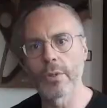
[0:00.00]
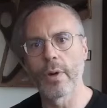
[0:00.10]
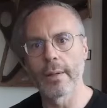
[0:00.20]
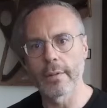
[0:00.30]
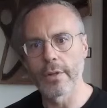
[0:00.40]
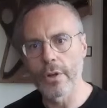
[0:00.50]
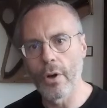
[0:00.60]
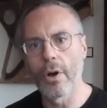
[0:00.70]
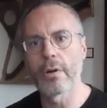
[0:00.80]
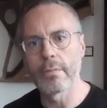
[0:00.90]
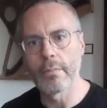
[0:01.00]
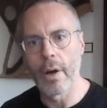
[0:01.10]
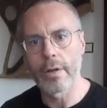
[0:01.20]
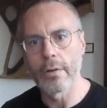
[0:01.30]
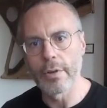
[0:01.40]
you why you can't
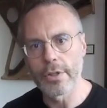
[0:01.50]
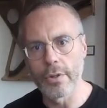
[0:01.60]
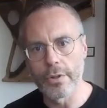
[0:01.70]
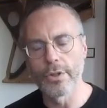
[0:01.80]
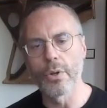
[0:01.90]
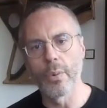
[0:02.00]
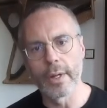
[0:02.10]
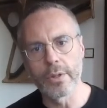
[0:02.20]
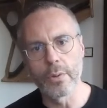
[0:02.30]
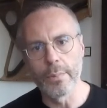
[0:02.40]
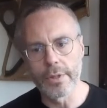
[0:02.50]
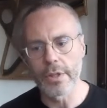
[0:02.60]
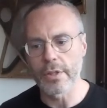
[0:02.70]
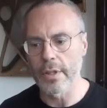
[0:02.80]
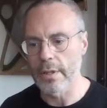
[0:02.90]
market research your way to a
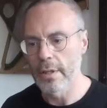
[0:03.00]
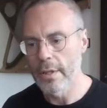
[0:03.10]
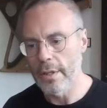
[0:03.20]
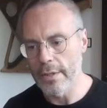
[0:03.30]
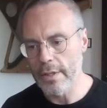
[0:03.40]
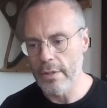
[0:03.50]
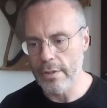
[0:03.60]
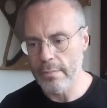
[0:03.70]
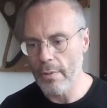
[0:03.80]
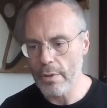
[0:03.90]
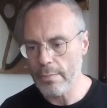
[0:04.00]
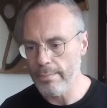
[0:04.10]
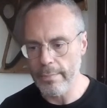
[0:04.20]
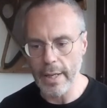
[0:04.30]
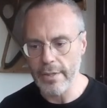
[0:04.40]
positioning. It's because most
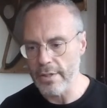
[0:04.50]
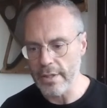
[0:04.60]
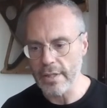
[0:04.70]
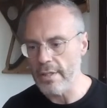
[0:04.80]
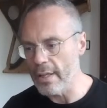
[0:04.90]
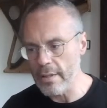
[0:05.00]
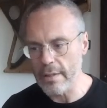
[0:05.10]
agencies think